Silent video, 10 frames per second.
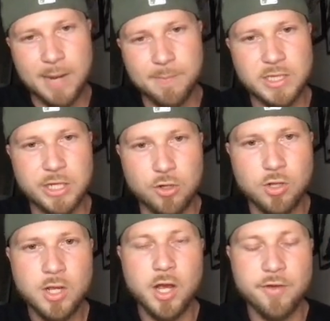I'm a
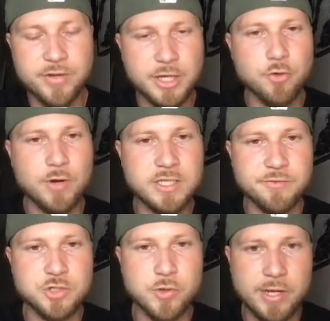little of an
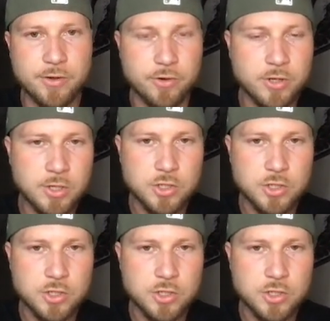aggressive trader.